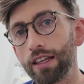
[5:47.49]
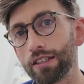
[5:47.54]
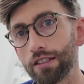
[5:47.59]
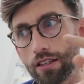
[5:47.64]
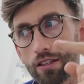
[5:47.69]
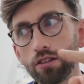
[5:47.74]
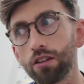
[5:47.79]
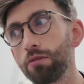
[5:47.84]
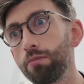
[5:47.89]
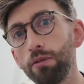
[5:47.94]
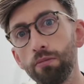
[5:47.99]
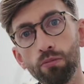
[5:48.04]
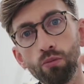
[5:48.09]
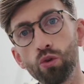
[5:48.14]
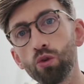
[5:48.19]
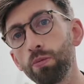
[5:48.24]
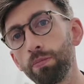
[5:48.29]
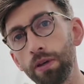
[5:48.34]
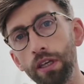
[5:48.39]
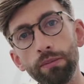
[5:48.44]
it's there's going to be
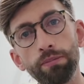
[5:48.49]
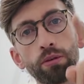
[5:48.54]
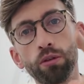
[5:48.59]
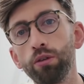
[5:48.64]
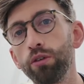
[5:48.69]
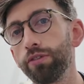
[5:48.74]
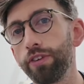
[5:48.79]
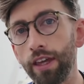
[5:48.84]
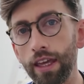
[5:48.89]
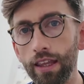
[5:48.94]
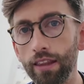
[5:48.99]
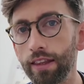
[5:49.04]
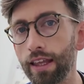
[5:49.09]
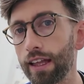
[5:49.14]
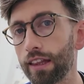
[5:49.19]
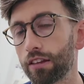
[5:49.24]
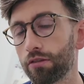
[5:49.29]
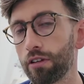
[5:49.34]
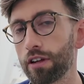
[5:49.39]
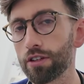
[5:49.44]
more people who have hit
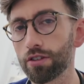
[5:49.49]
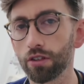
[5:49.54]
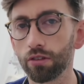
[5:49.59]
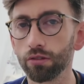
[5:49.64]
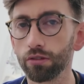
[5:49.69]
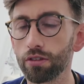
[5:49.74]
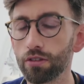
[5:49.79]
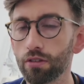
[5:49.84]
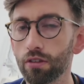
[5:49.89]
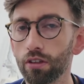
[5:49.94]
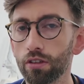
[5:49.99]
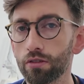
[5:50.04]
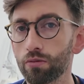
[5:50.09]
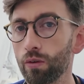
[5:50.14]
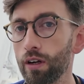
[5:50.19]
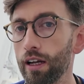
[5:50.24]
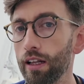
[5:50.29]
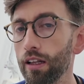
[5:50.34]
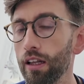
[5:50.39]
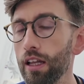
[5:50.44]
that threshold
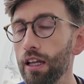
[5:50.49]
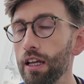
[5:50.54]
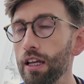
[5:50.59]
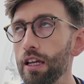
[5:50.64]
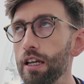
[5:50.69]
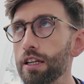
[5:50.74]
as well.